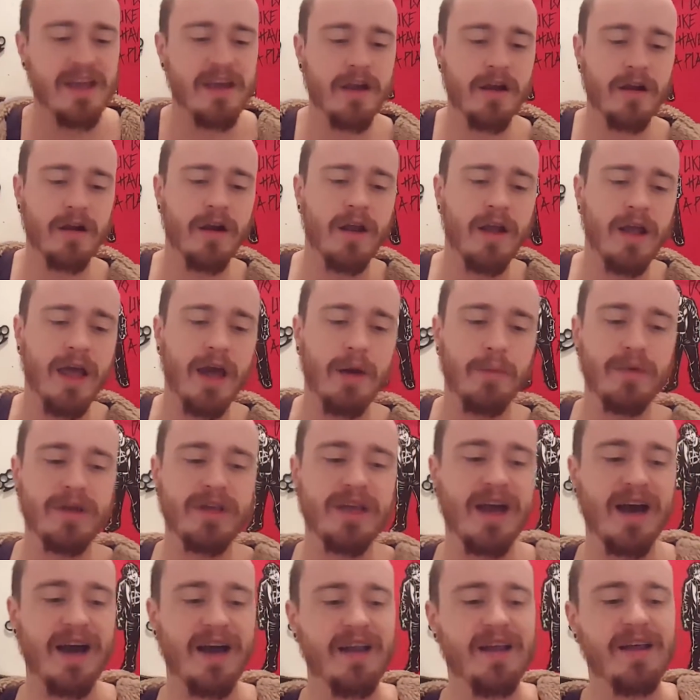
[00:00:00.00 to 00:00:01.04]
here, and
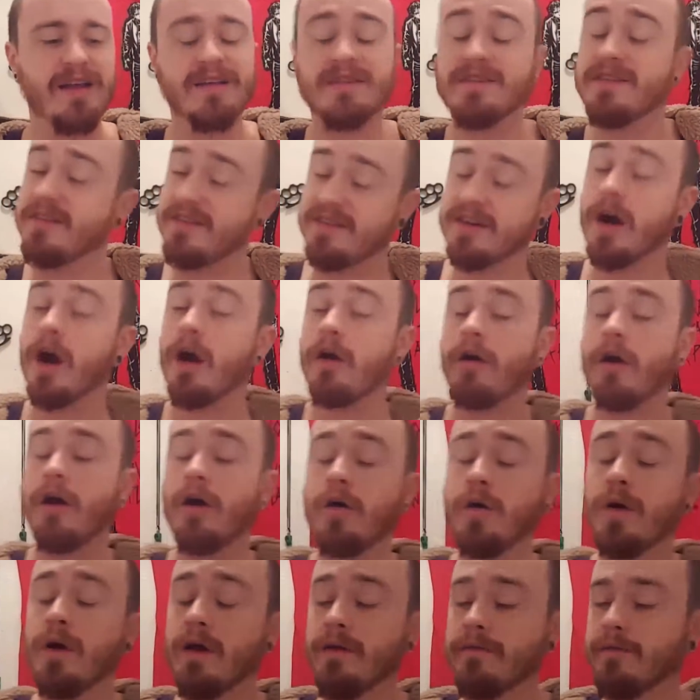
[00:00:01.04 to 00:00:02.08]
we got Cesaro